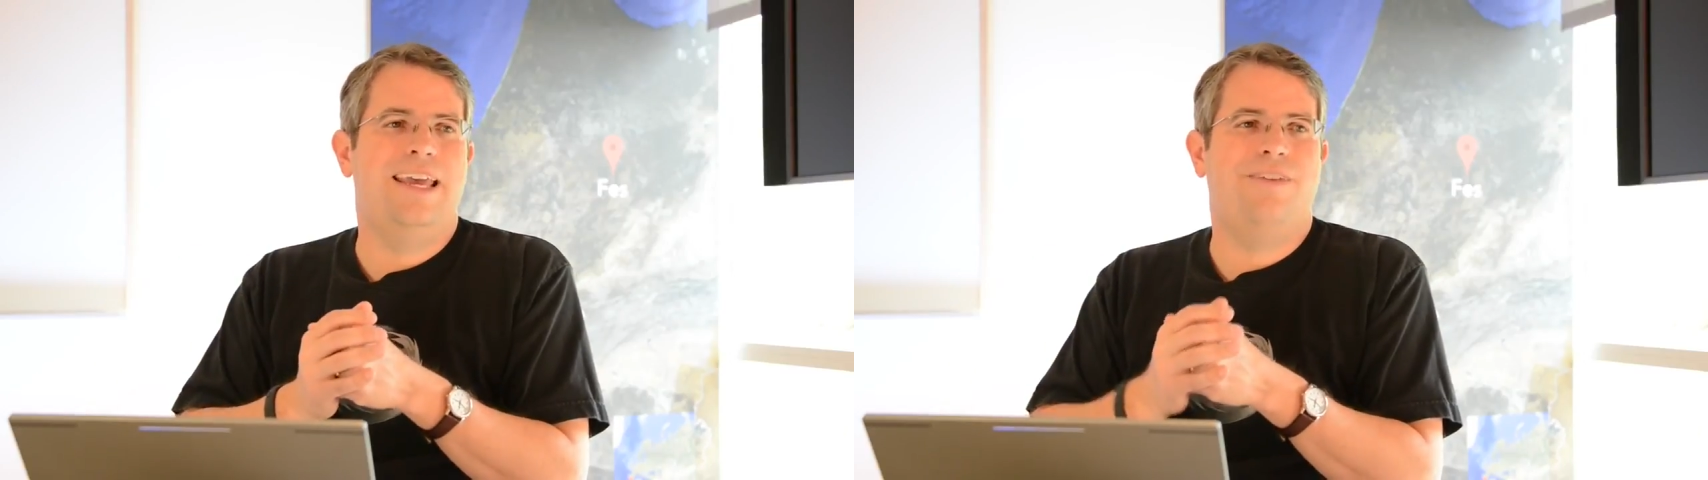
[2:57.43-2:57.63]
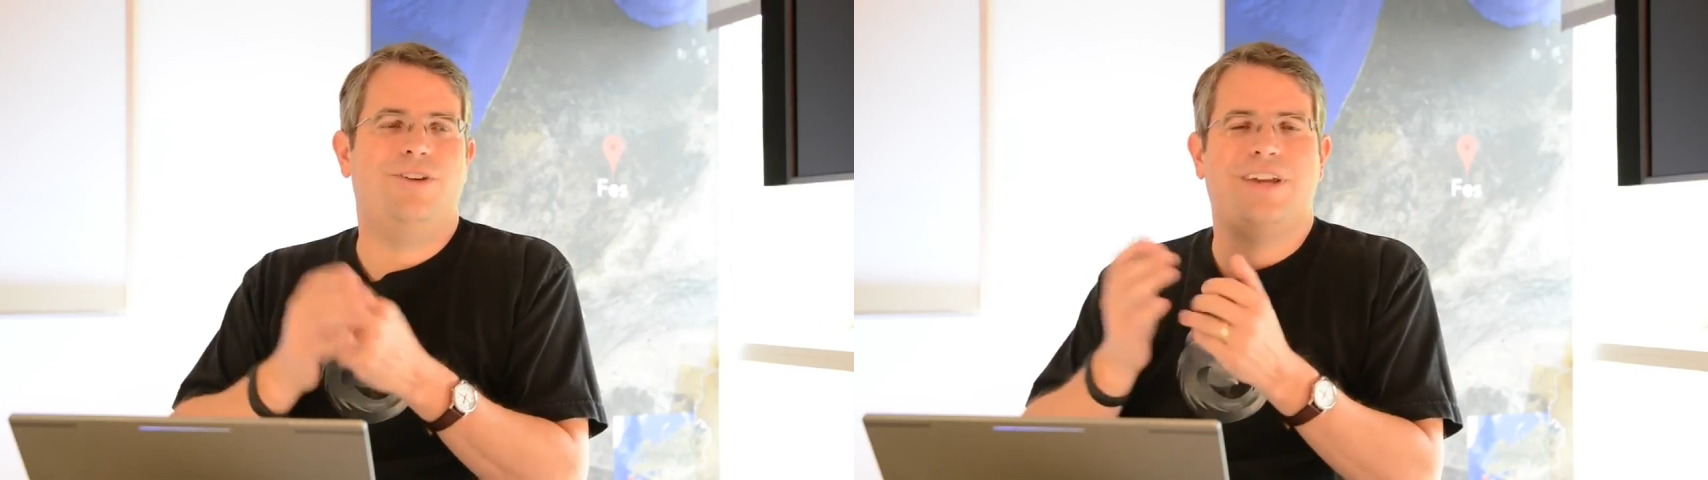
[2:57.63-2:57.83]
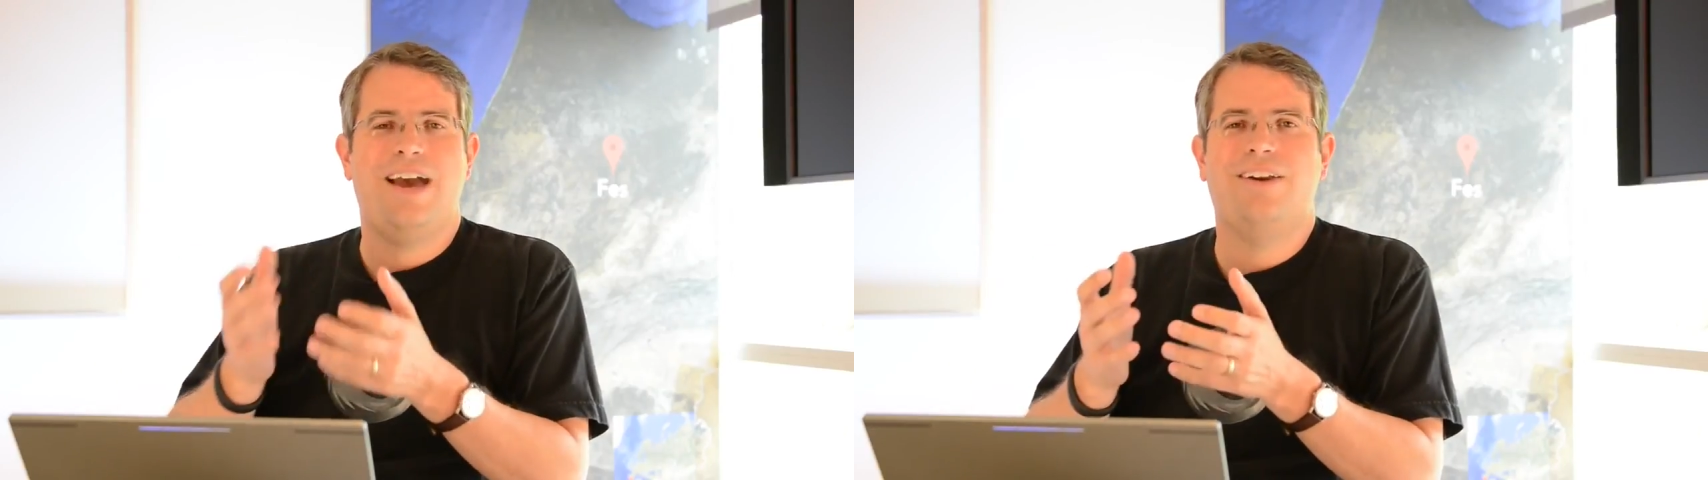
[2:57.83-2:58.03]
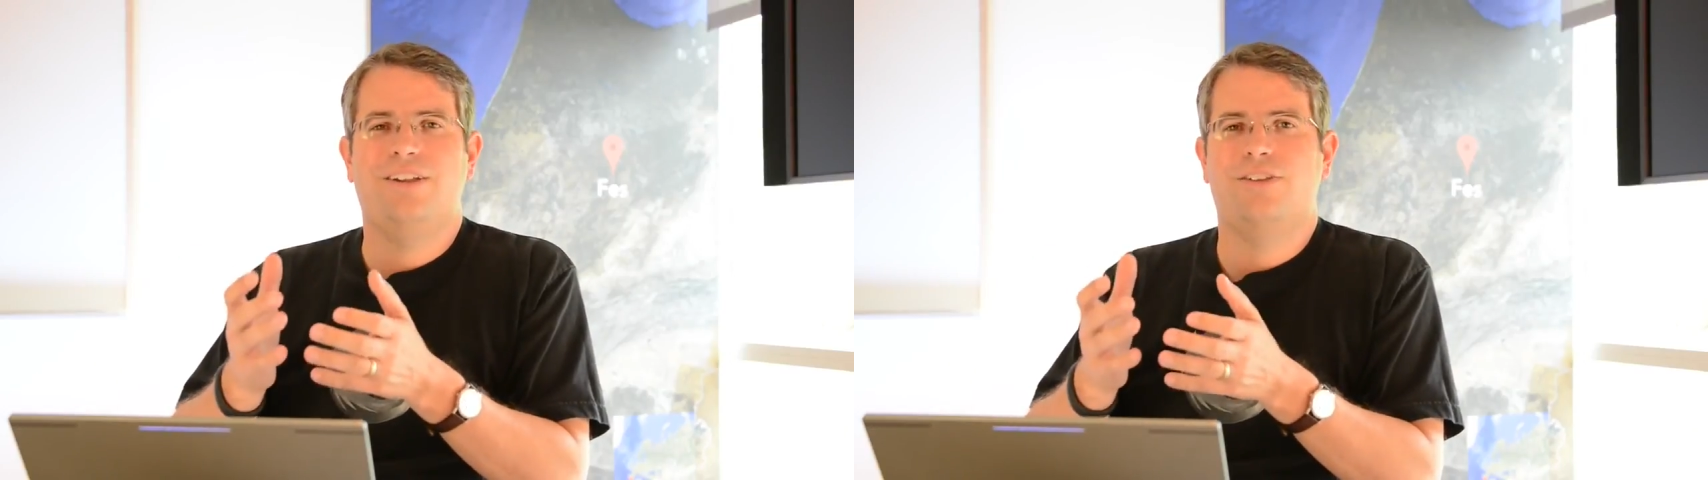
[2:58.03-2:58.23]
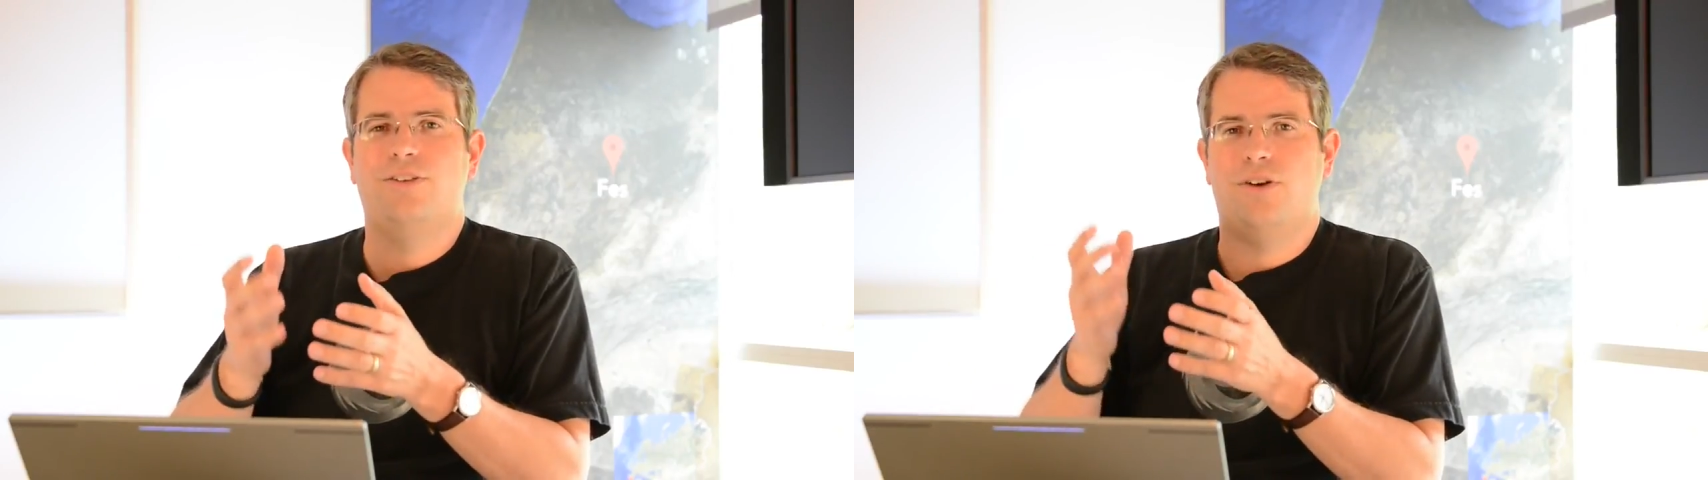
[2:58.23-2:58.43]
If you're counting
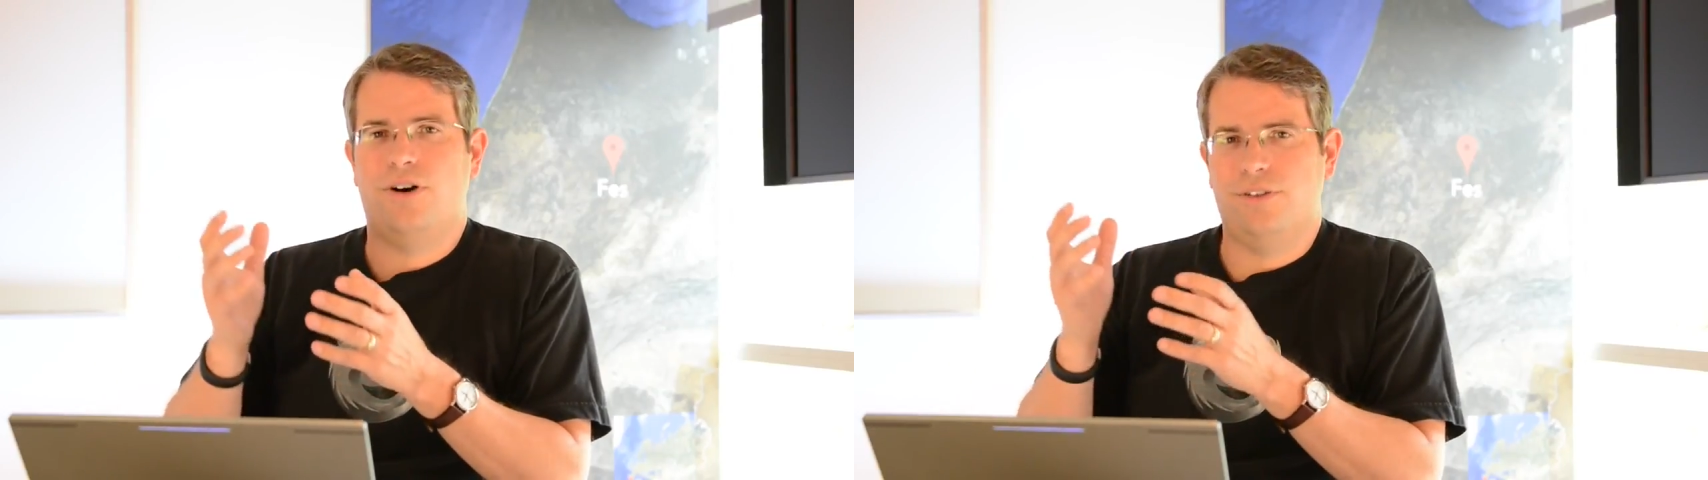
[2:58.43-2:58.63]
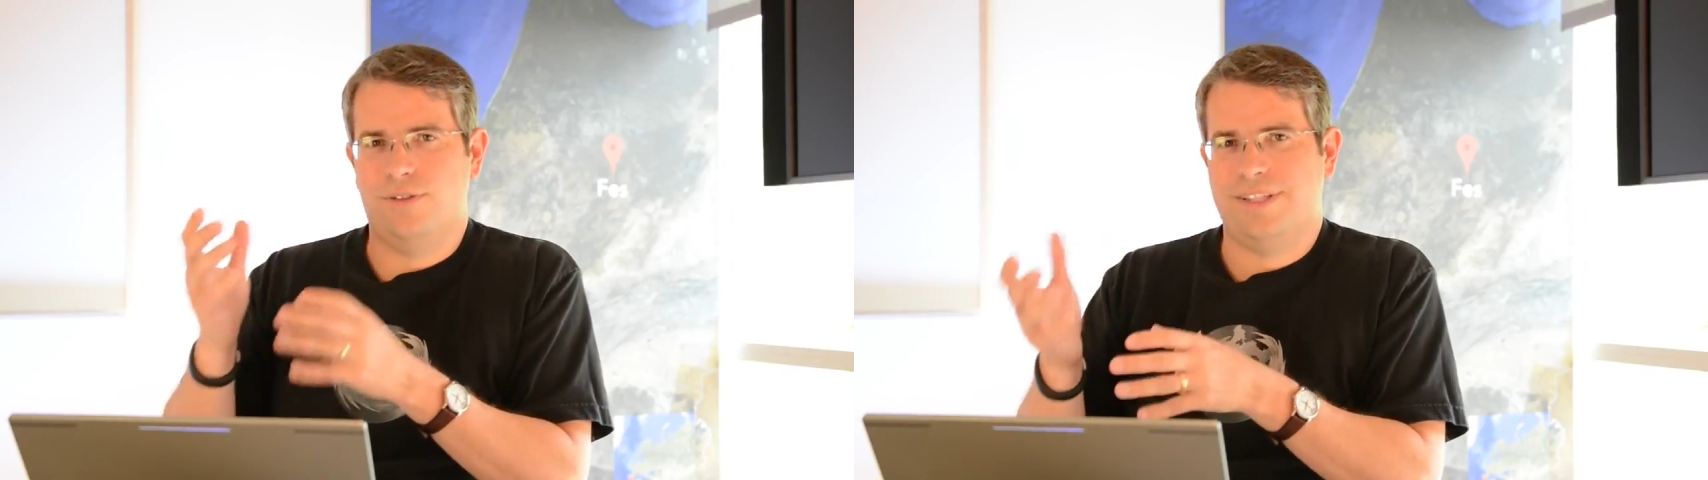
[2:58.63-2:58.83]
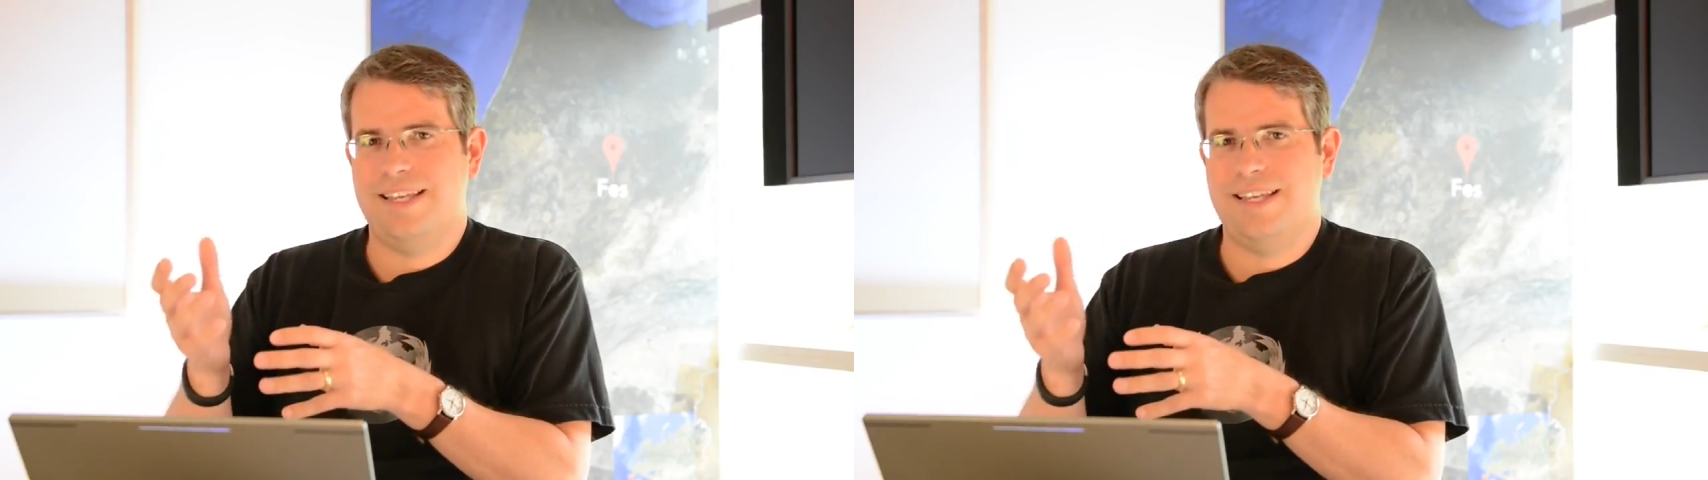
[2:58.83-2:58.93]
on those